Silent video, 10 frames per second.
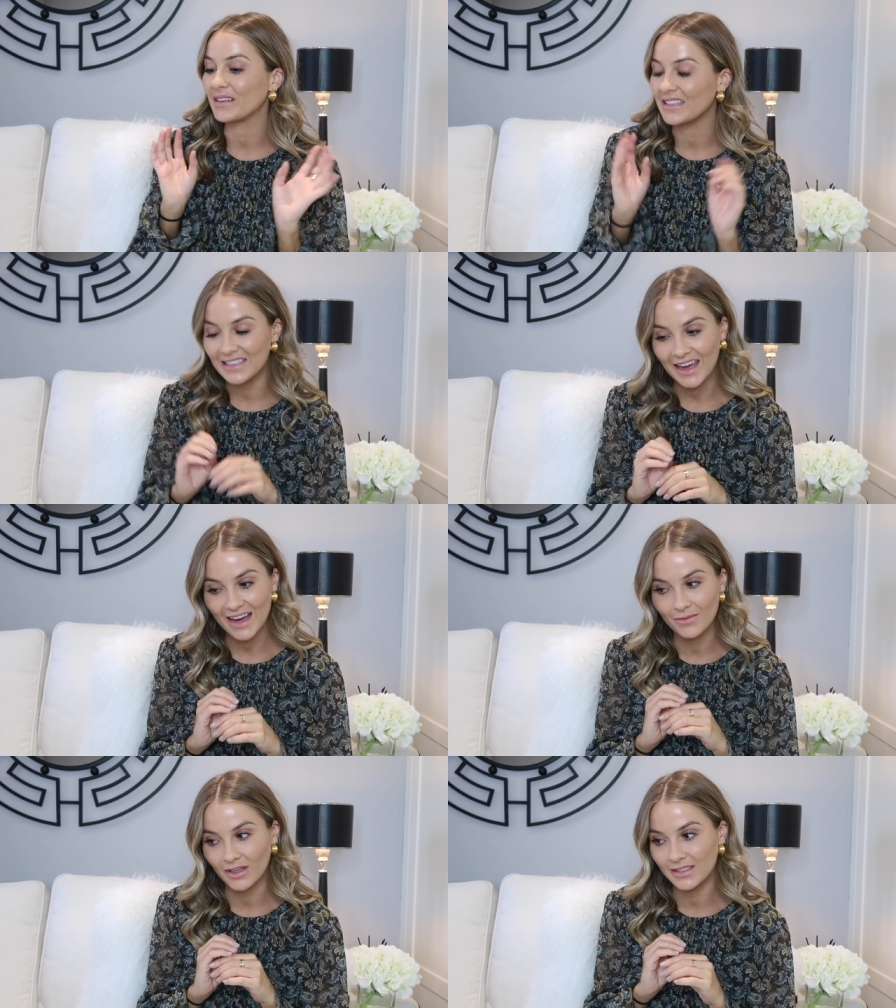But
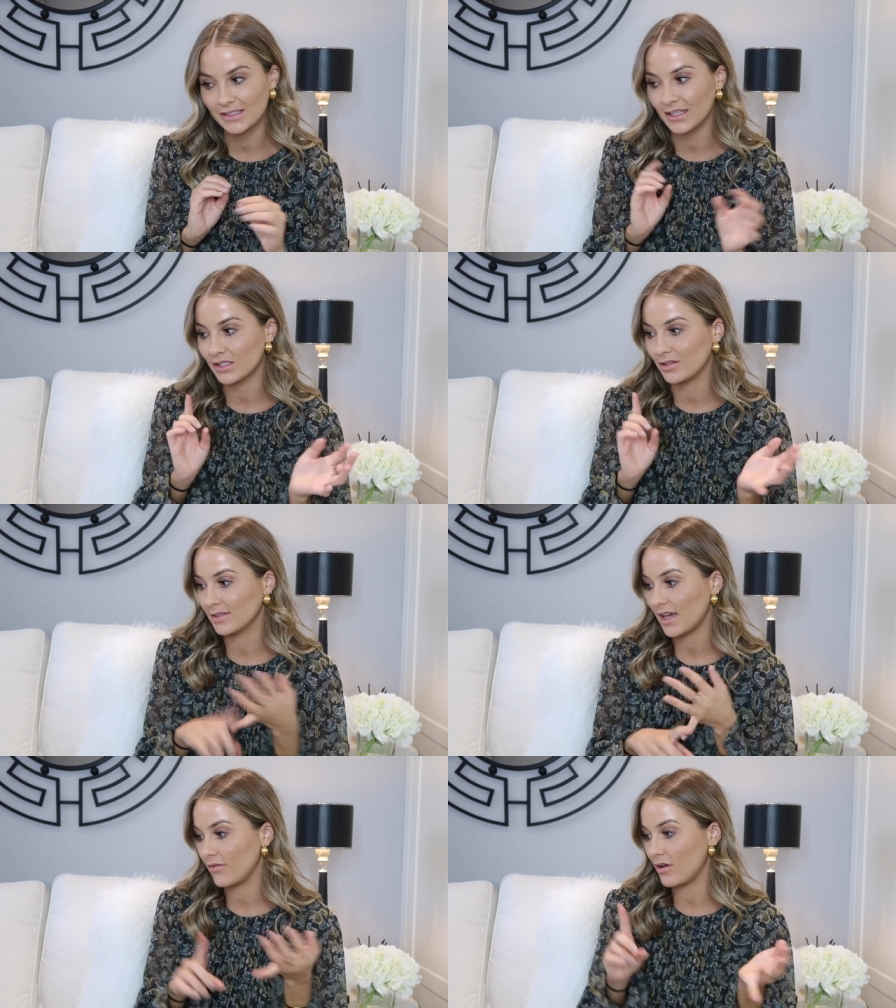today I'm going to stick
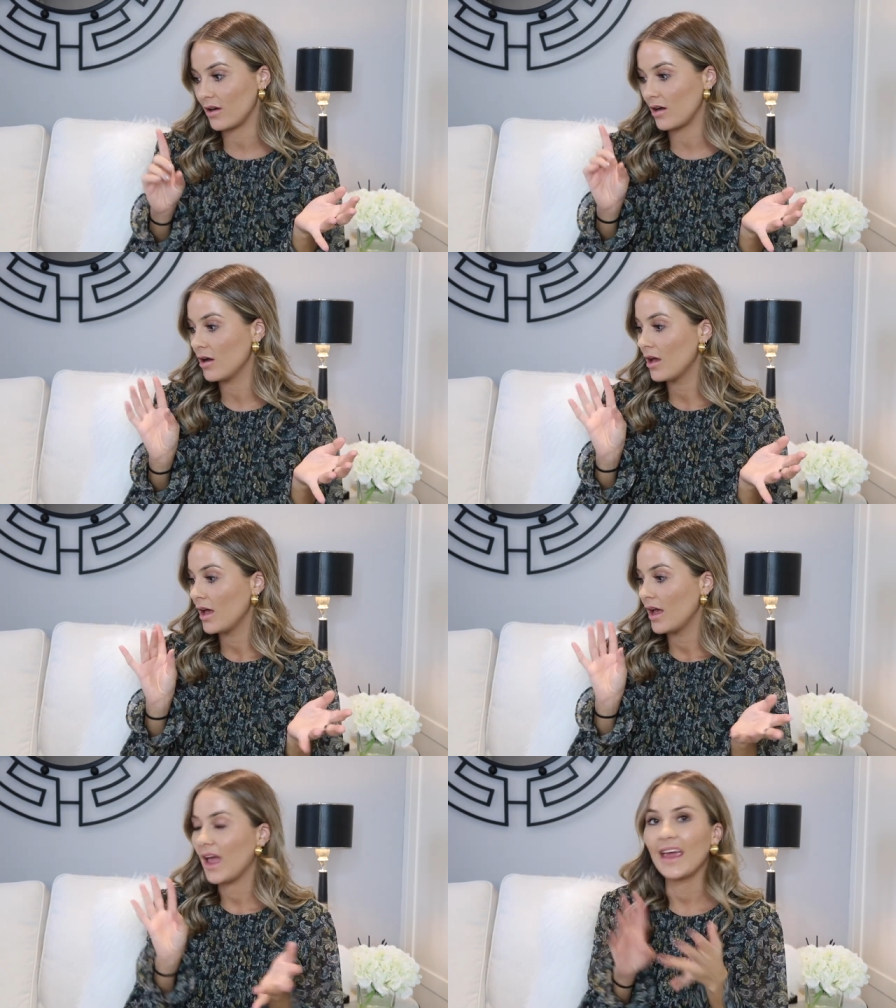to Zara,
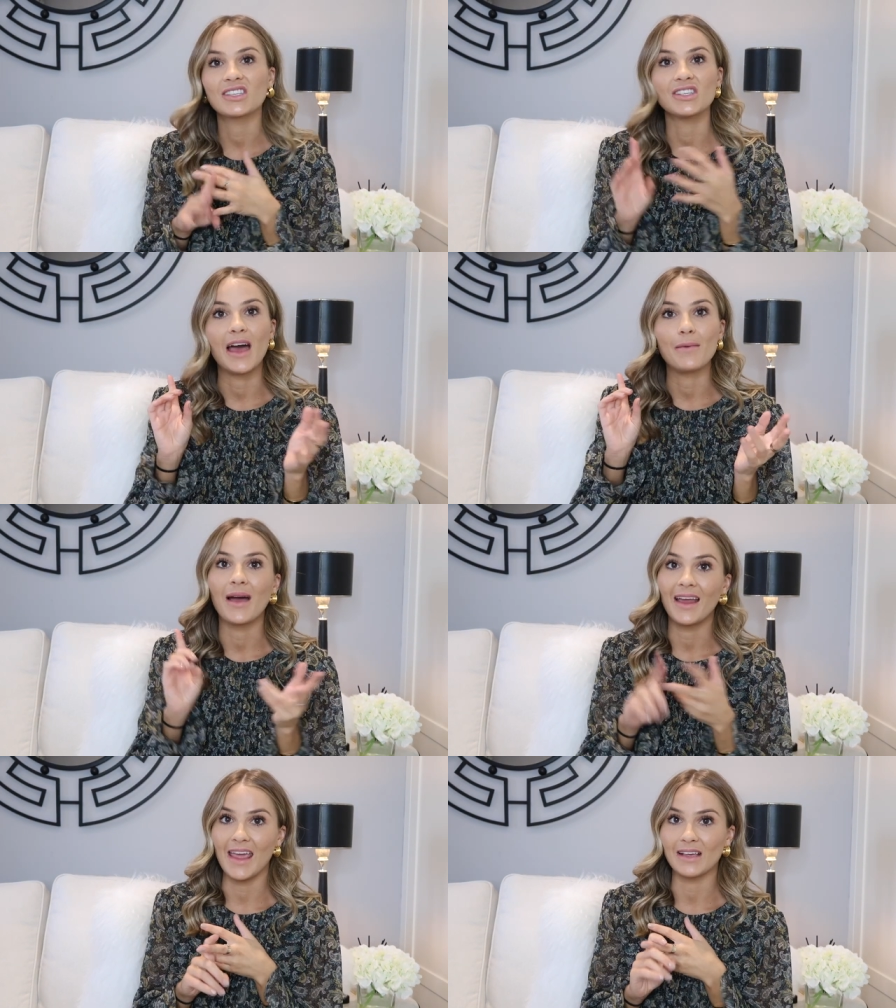
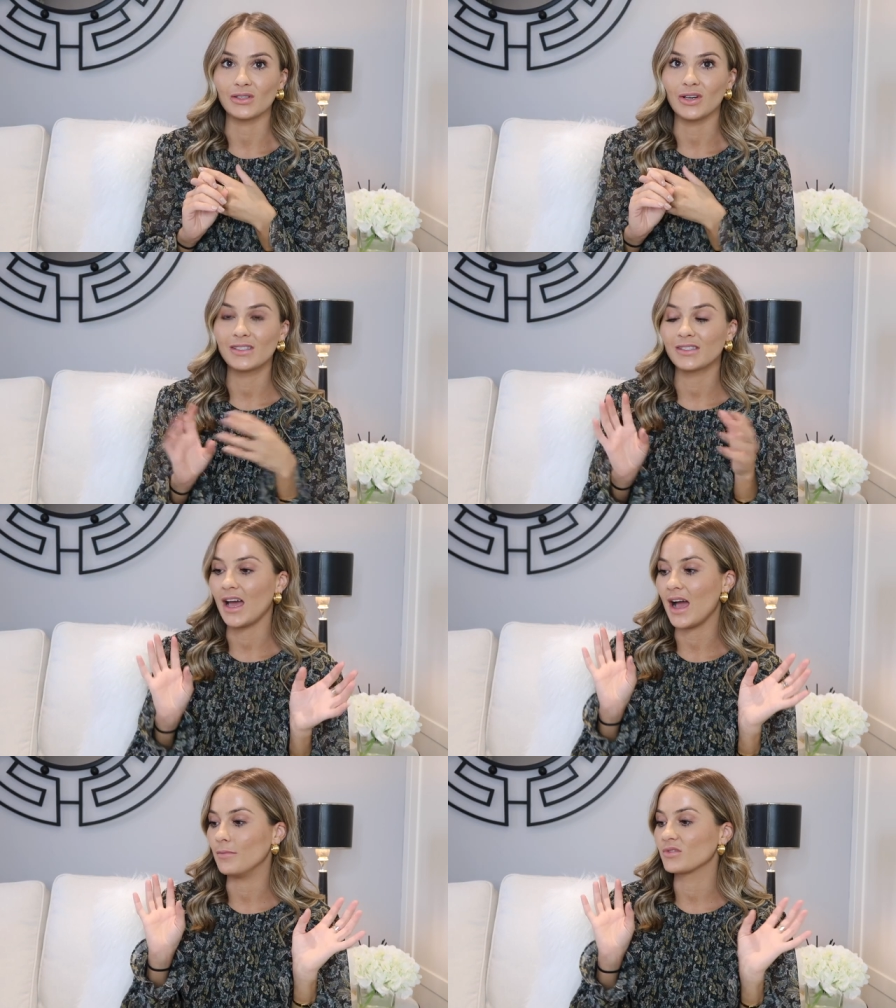H&M and ASOS.
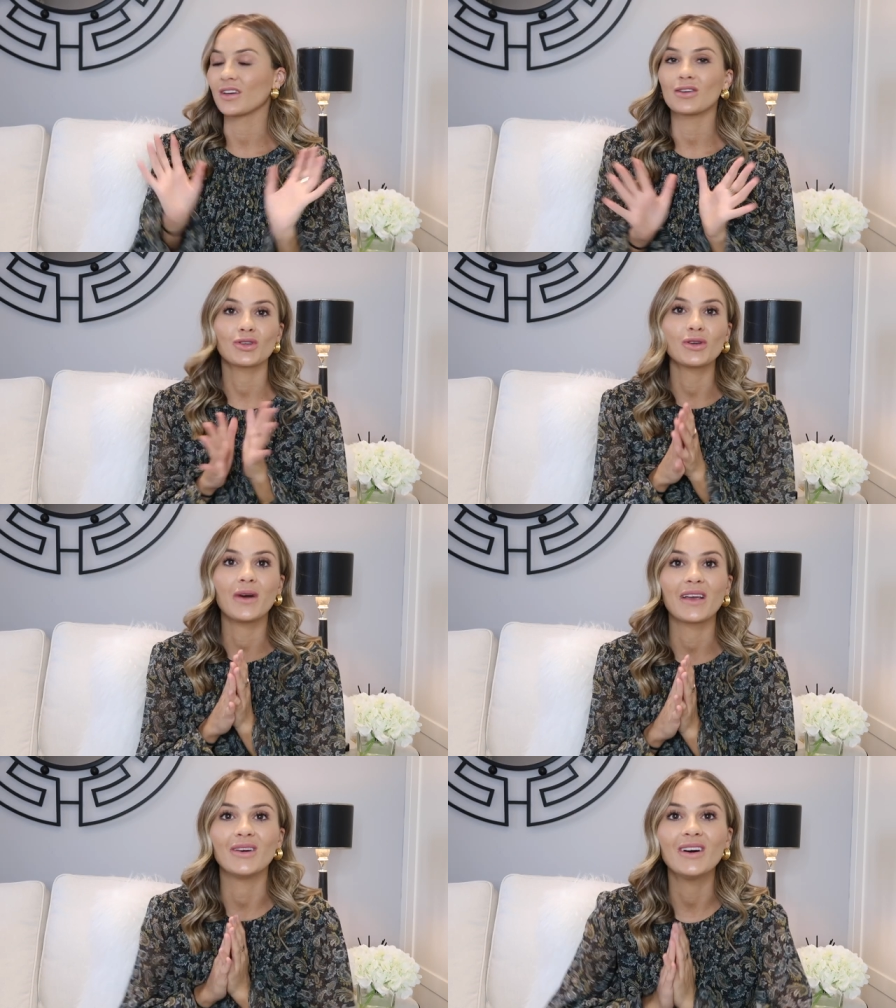Um, so I'm going to show
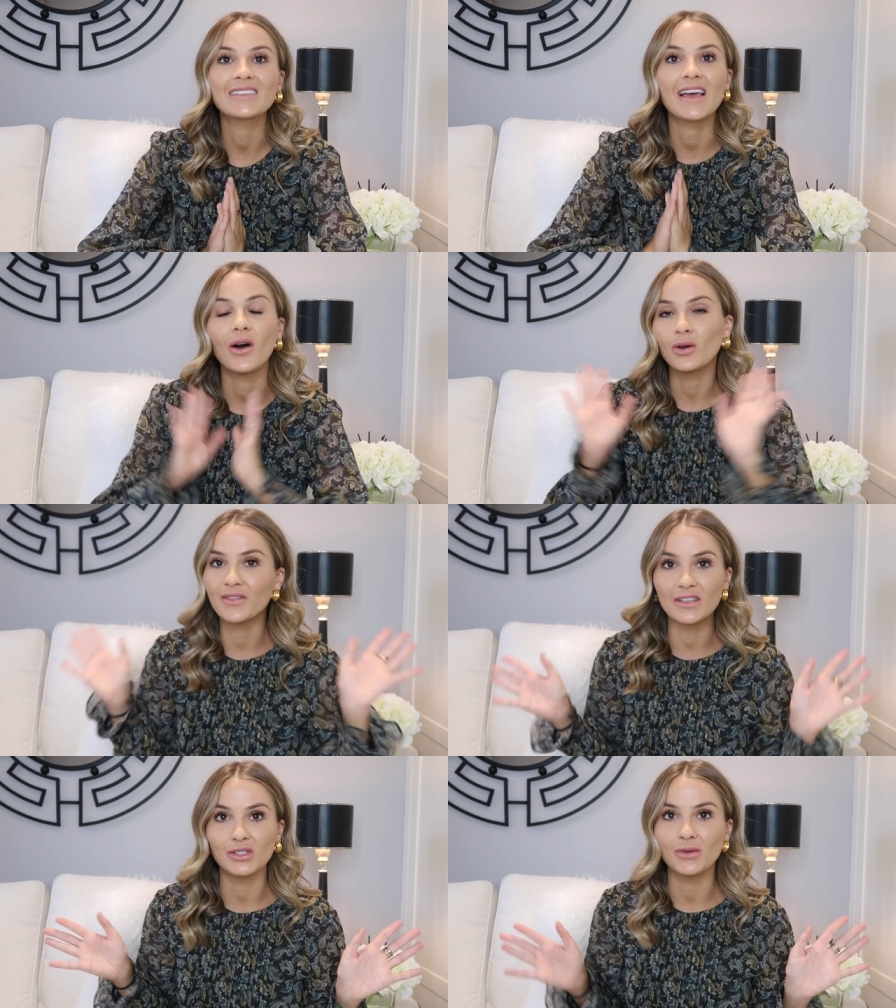you what I got. All
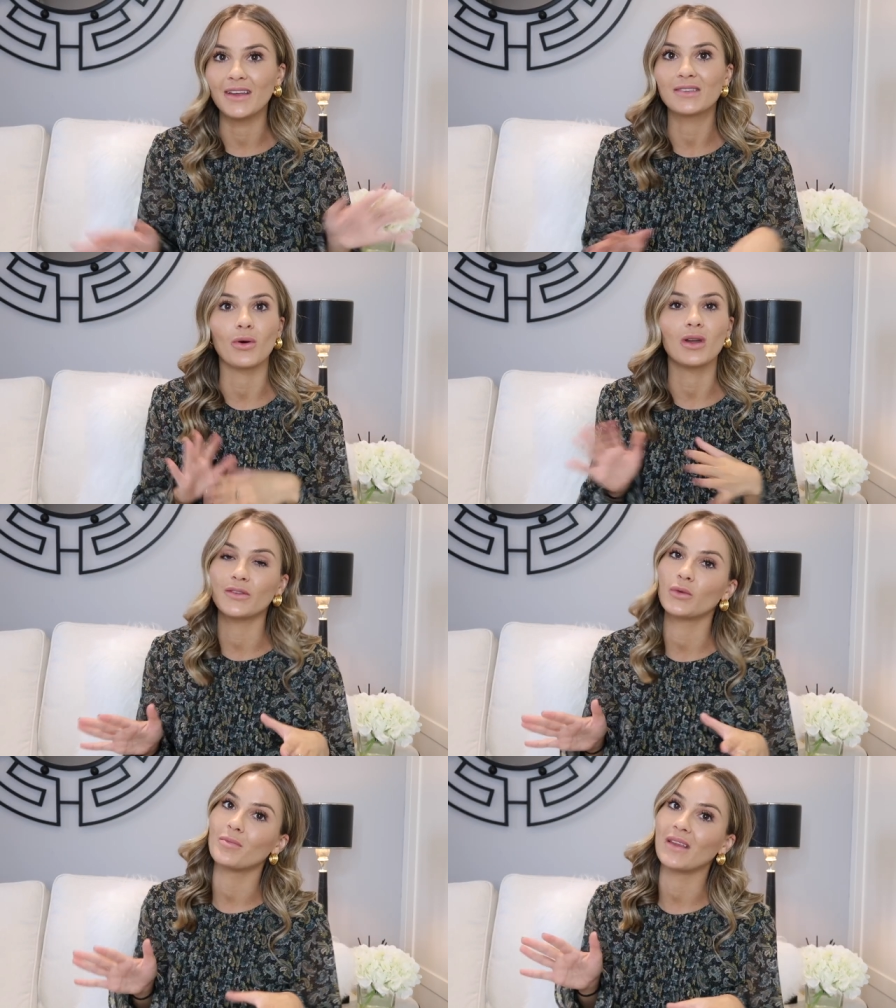of its new ins, all
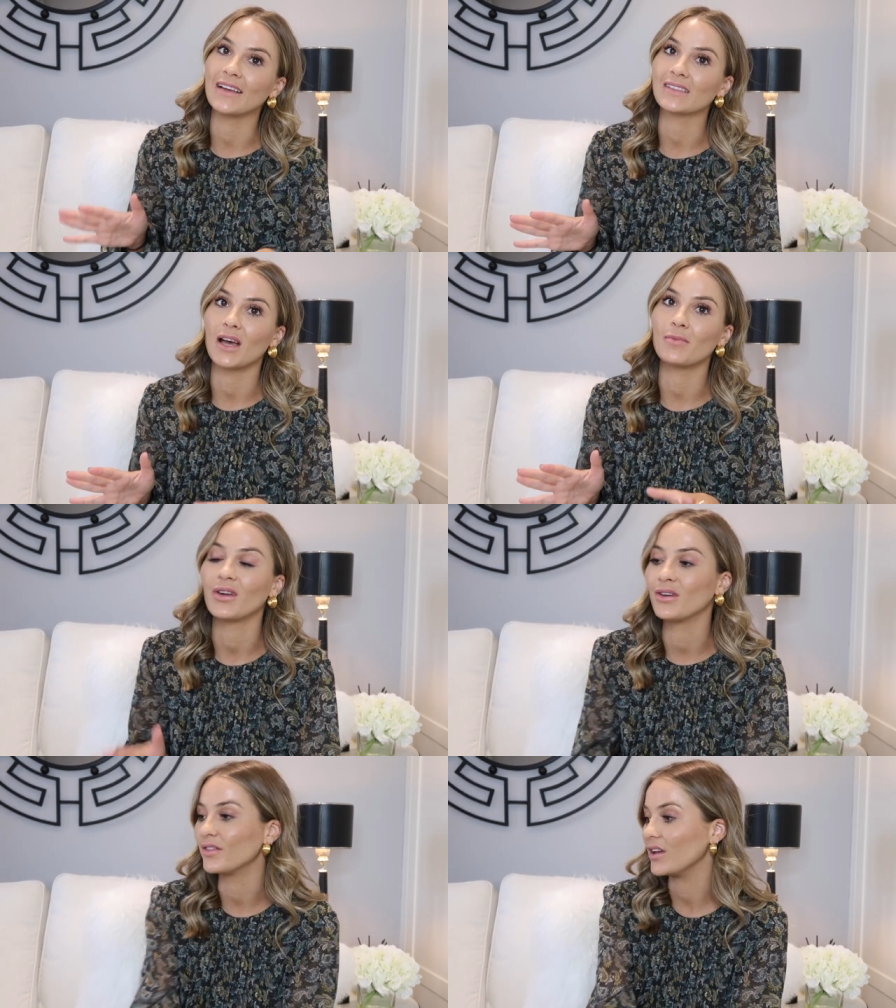of it will be linked down
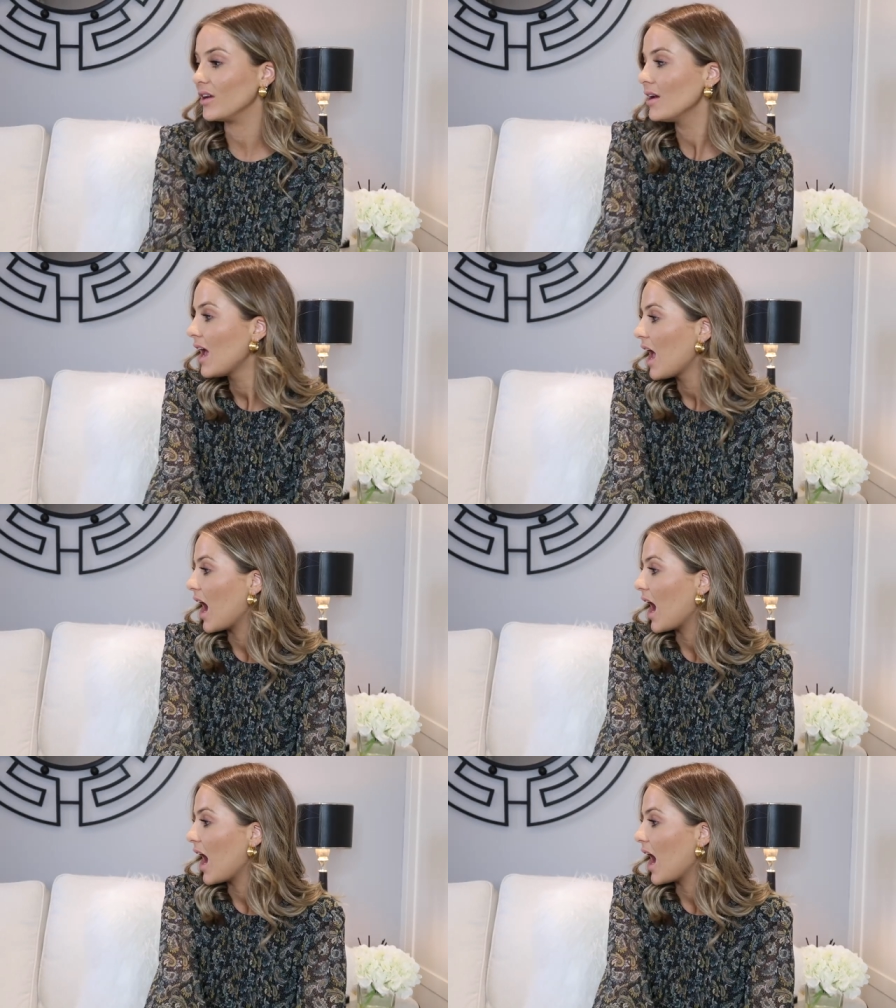below for you.